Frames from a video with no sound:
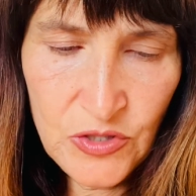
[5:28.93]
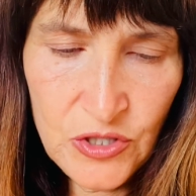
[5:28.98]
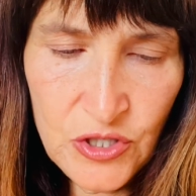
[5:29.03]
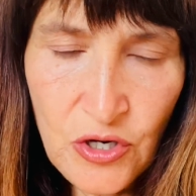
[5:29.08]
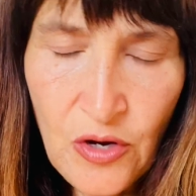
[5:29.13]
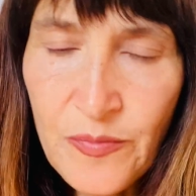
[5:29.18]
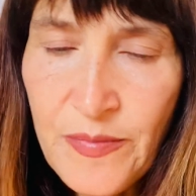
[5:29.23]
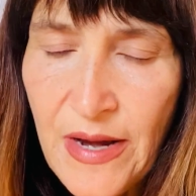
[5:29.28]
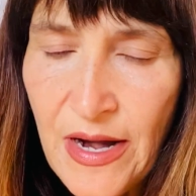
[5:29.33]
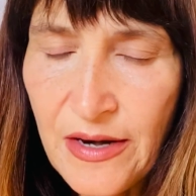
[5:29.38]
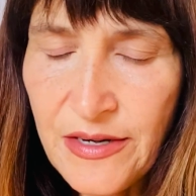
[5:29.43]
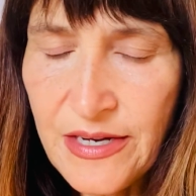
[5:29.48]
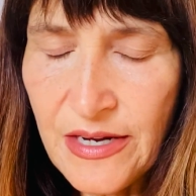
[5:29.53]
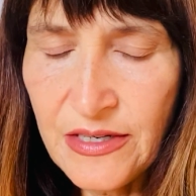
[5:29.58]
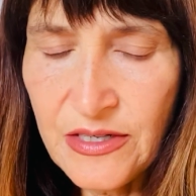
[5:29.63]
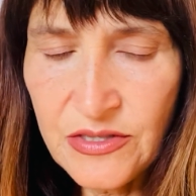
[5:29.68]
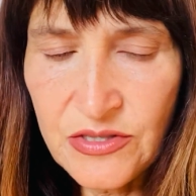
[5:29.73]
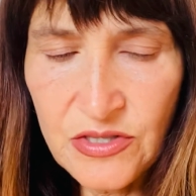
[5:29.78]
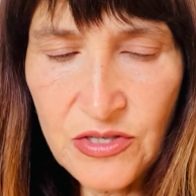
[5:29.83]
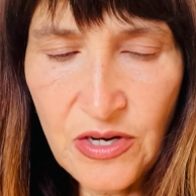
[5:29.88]
Jean Pierre de
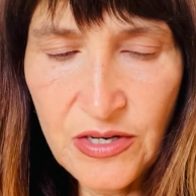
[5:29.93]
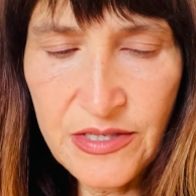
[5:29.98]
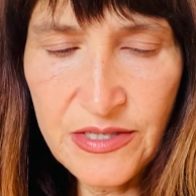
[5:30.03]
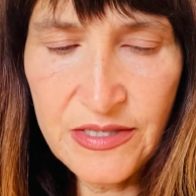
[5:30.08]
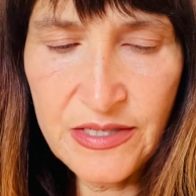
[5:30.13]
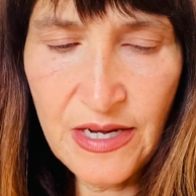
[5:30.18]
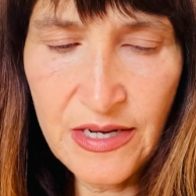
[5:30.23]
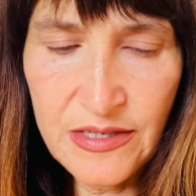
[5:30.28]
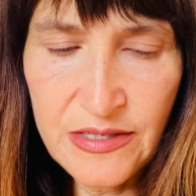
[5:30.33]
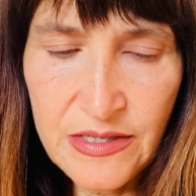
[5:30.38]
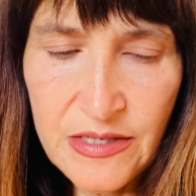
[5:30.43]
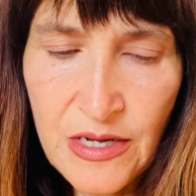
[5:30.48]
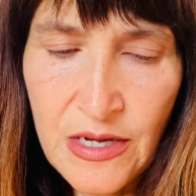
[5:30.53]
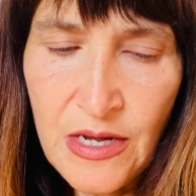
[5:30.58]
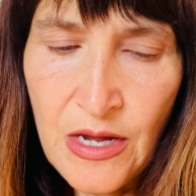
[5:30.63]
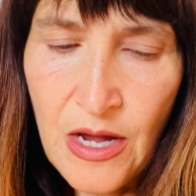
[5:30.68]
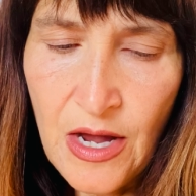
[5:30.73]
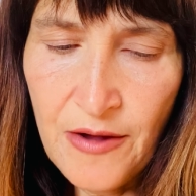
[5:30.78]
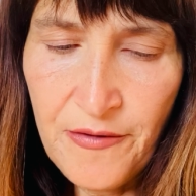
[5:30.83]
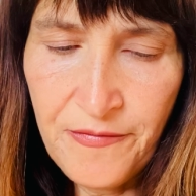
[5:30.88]
Cassade says
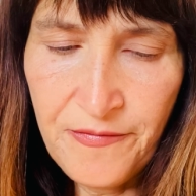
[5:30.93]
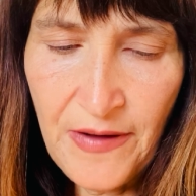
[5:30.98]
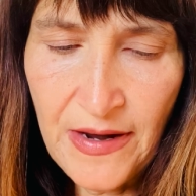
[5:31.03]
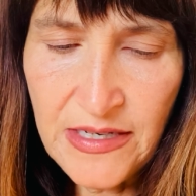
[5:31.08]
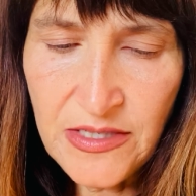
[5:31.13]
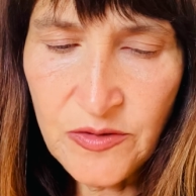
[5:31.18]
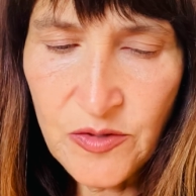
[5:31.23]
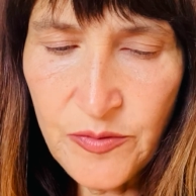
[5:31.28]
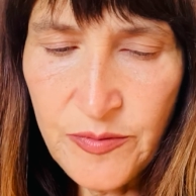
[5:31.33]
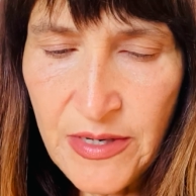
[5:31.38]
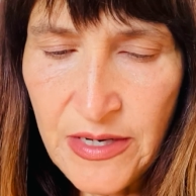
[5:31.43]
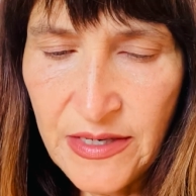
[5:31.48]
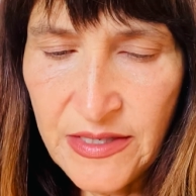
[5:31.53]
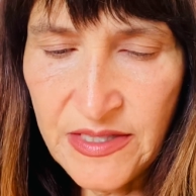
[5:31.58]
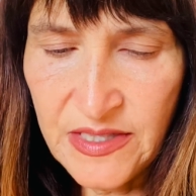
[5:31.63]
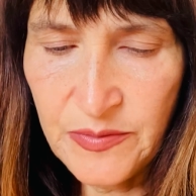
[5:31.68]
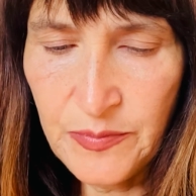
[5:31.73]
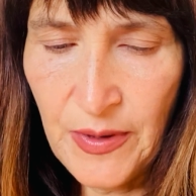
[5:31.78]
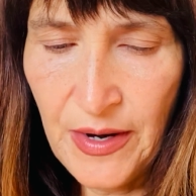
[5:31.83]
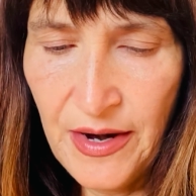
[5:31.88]
effects will be
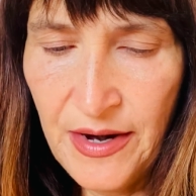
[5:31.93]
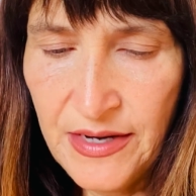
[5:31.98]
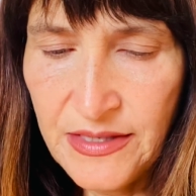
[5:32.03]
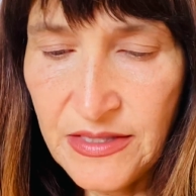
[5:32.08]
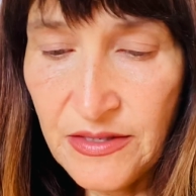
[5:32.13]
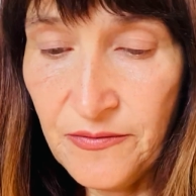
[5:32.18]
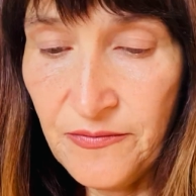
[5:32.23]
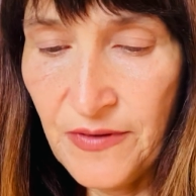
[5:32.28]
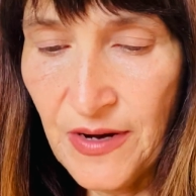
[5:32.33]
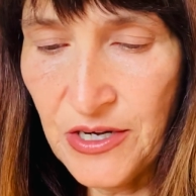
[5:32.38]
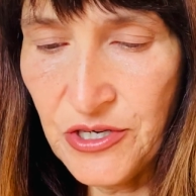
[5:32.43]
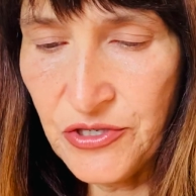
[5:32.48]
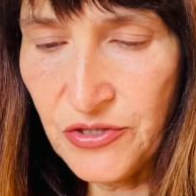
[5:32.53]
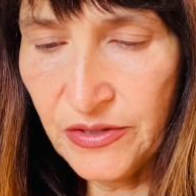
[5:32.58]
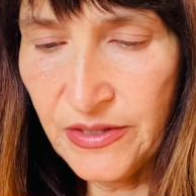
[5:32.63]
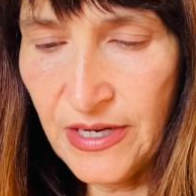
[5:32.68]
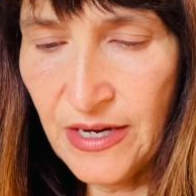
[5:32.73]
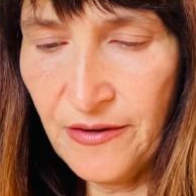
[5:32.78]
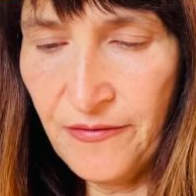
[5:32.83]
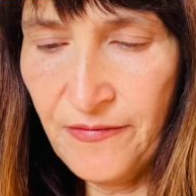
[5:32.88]
experienced
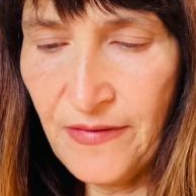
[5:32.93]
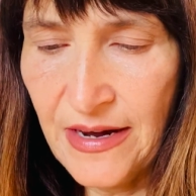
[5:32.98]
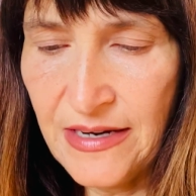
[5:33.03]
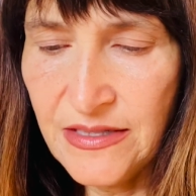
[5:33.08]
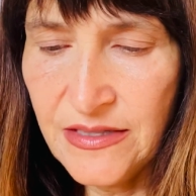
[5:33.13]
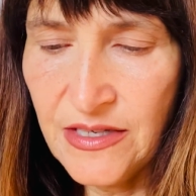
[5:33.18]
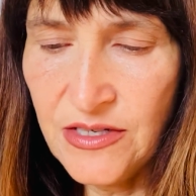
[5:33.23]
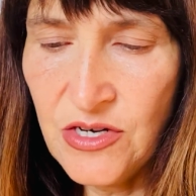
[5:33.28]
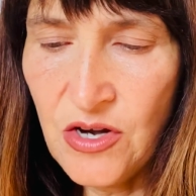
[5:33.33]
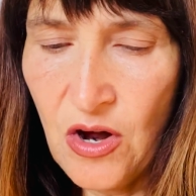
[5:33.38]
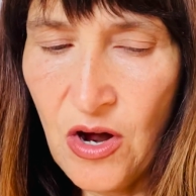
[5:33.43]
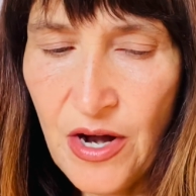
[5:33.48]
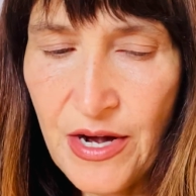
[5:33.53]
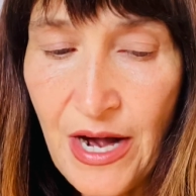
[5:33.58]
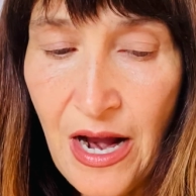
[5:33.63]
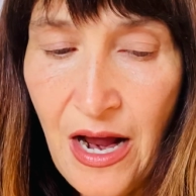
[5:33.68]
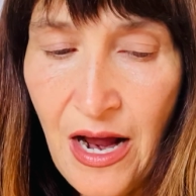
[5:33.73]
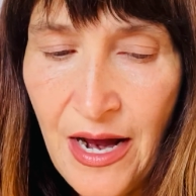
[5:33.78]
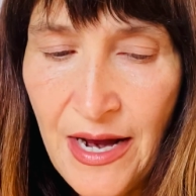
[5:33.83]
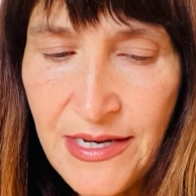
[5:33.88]
eventually, effects that God
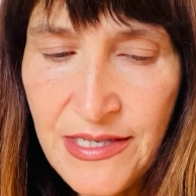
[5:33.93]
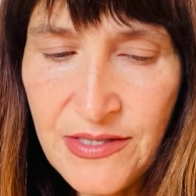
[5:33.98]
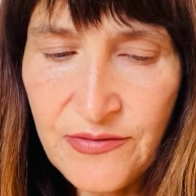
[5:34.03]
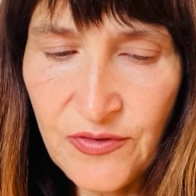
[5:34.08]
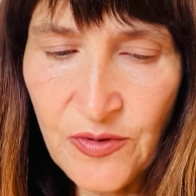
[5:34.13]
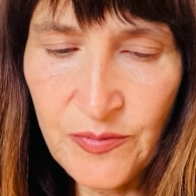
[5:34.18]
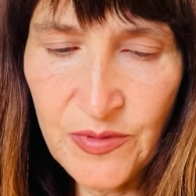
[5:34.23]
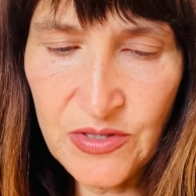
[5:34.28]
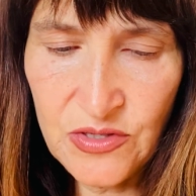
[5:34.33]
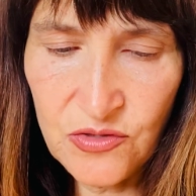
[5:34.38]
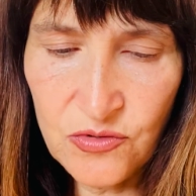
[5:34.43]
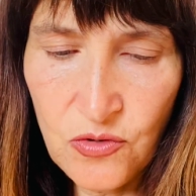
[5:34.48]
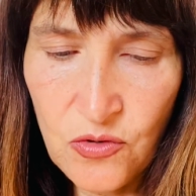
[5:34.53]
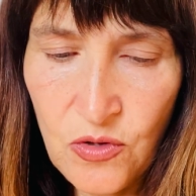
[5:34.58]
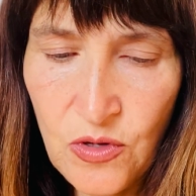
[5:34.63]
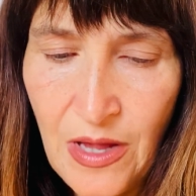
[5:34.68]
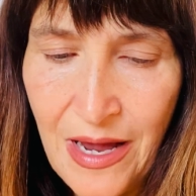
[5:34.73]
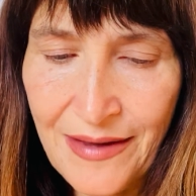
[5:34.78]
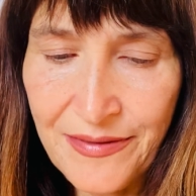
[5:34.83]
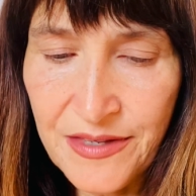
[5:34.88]
hides from the
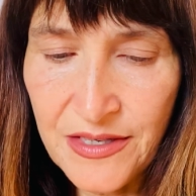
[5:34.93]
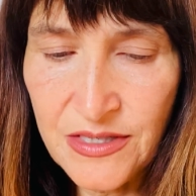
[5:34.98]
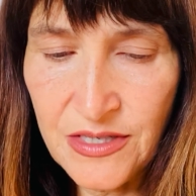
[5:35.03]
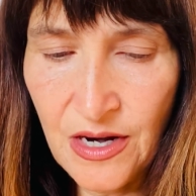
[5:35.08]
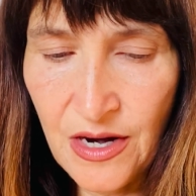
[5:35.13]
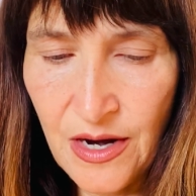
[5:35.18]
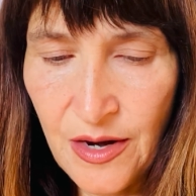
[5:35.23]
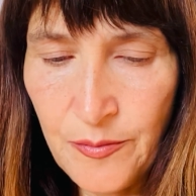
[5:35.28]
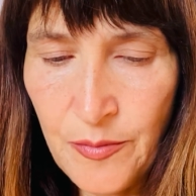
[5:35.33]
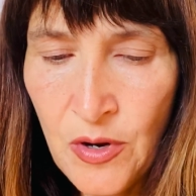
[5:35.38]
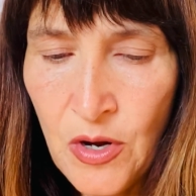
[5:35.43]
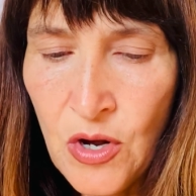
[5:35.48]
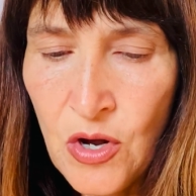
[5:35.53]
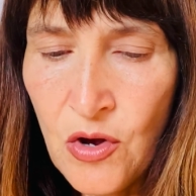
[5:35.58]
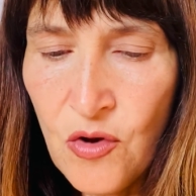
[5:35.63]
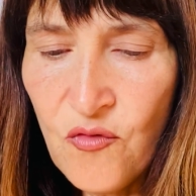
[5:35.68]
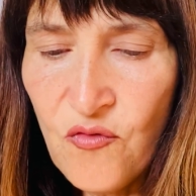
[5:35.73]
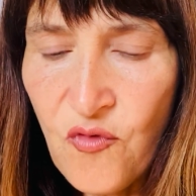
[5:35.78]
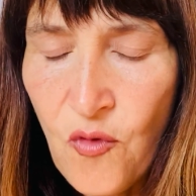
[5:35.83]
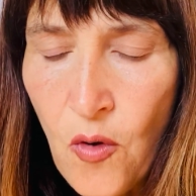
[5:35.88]
soul at the time
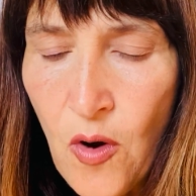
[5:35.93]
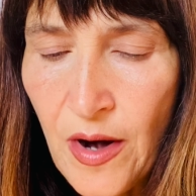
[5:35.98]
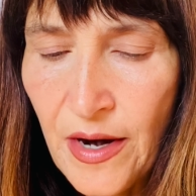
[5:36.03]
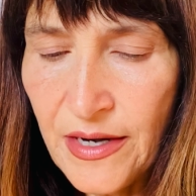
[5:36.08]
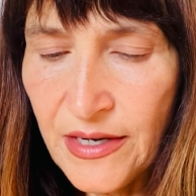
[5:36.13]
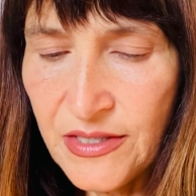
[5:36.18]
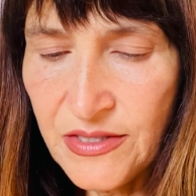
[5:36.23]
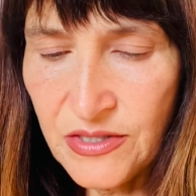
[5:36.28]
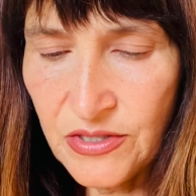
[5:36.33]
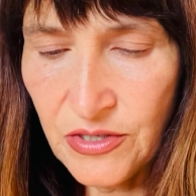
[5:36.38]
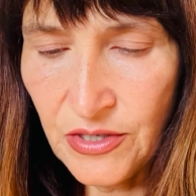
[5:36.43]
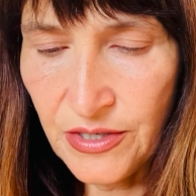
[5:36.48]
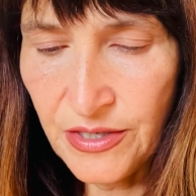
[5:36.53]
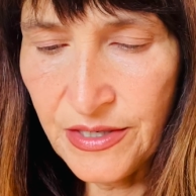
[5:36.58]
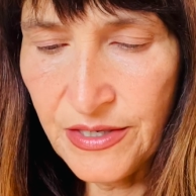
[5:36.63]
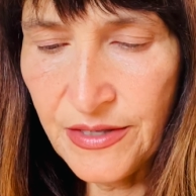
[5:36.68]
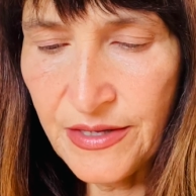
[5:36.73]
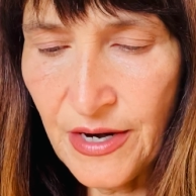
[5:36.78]
for its good.